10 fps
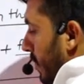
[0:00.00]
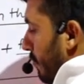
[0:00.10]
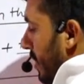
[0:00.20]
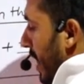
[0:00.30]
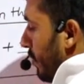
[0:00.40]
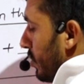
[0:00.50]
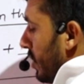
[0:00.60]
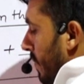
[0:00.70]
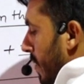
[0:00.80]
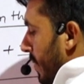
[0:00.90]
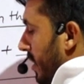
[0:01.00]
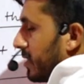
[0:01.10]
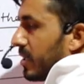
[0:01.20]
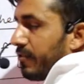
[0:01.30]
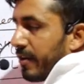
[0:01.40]
we have to remember
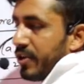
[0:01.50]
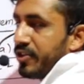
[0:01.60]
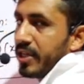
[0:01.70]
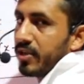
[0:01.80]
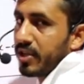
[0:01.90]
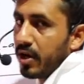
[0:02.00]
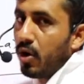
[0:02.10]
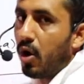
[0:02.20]
the differentiation